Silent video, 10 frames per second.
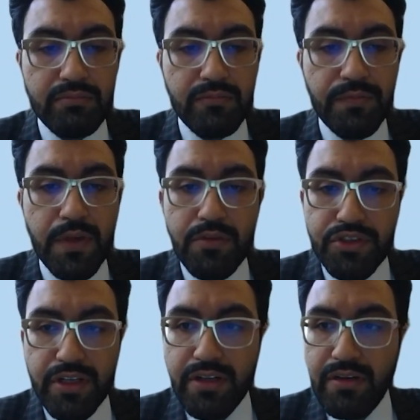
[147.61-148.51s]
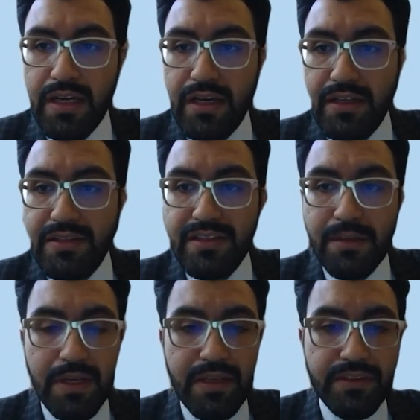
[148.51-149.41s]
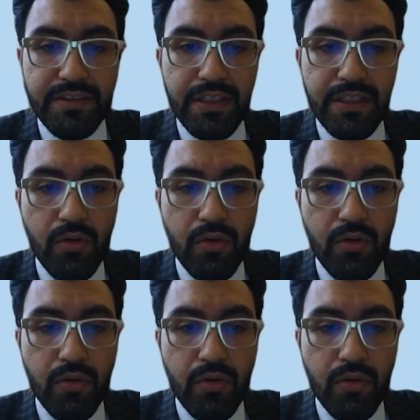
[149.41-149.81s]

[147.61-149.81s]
future instability